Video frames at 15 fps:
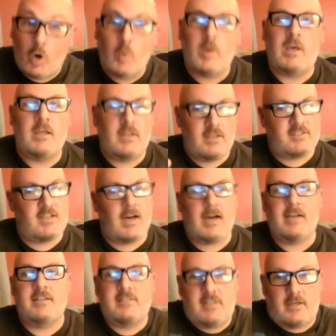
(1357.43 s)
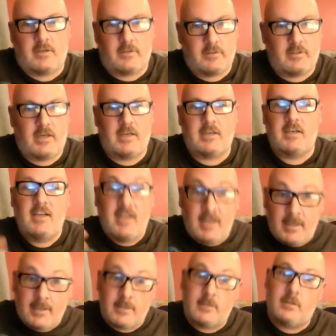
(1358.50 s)
These guys that are like in
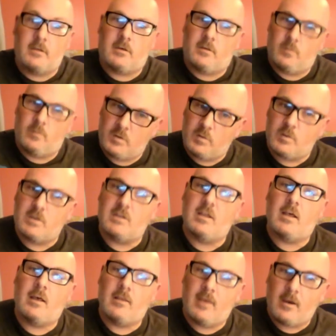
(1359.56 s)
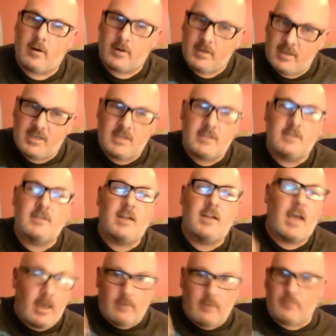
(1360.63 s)
the community, they are in
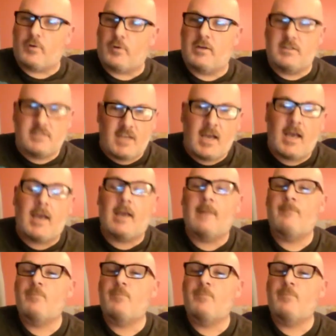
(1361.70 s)
every day